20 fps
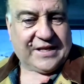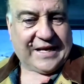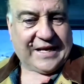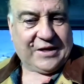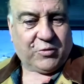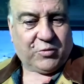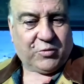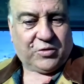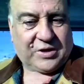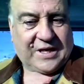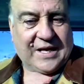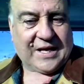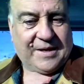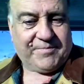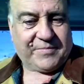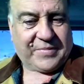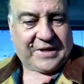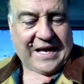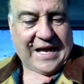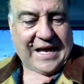they all
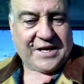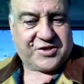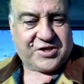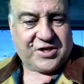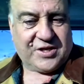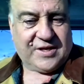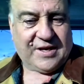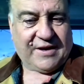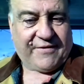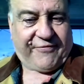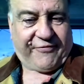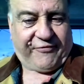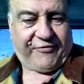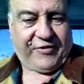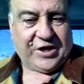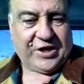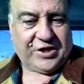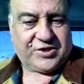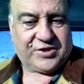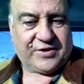come catch enough
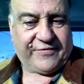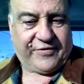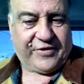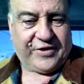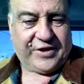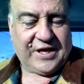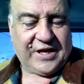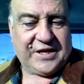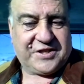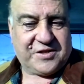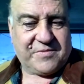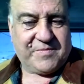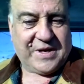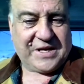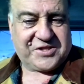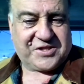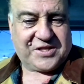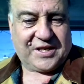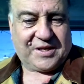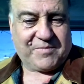fish for their
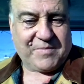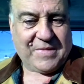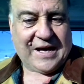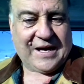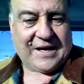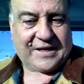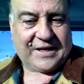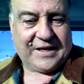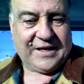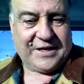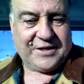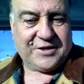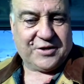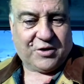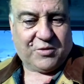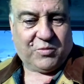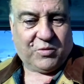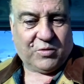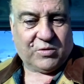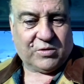domestic market in
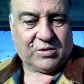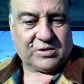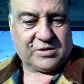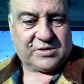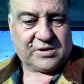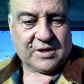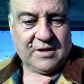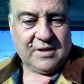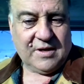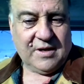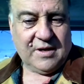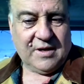our waters.